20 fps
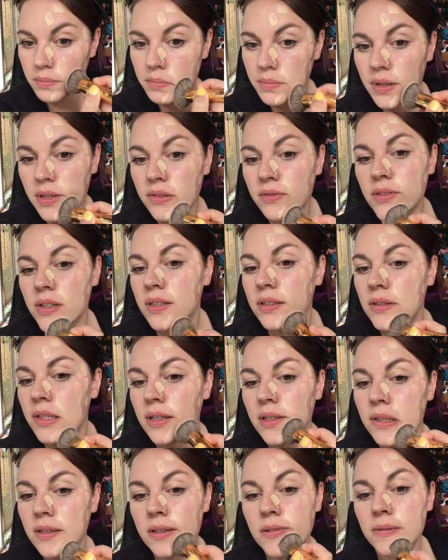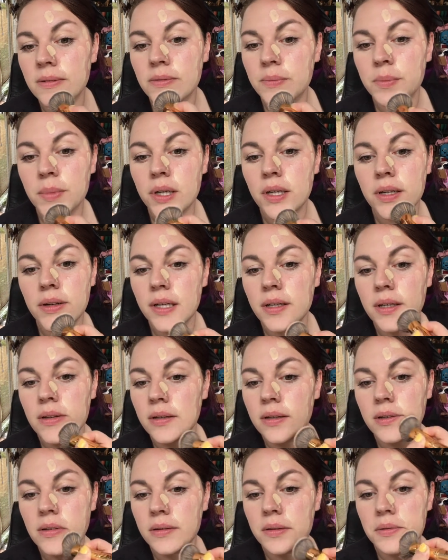buff this in with my
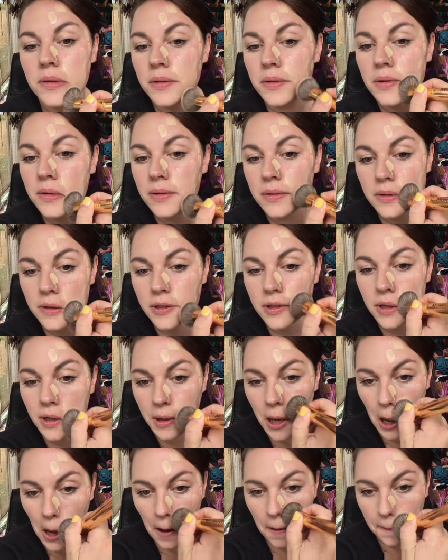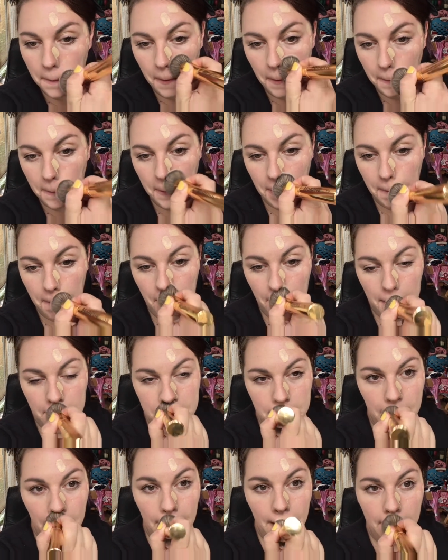Morphe
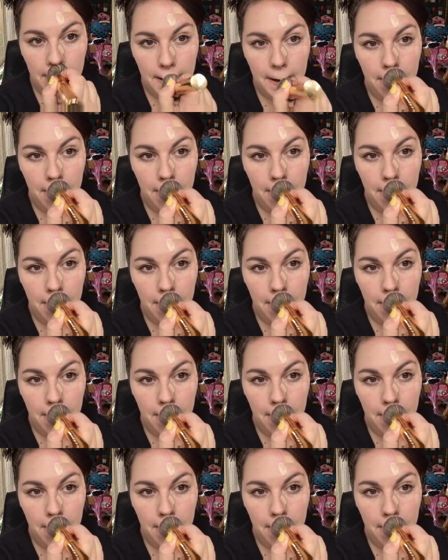Y6.